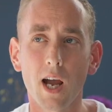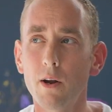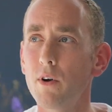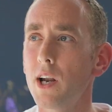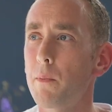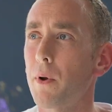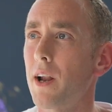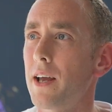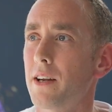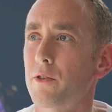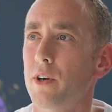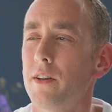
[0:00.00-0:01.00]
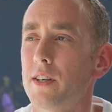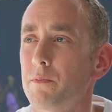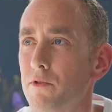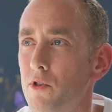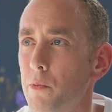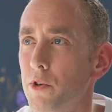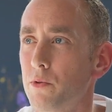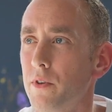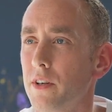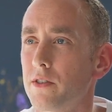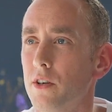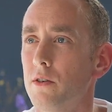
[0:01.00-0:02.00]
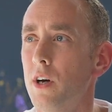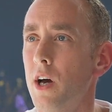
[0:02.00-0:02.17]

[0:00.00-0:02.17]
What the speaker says: and really play and create this performance with us. So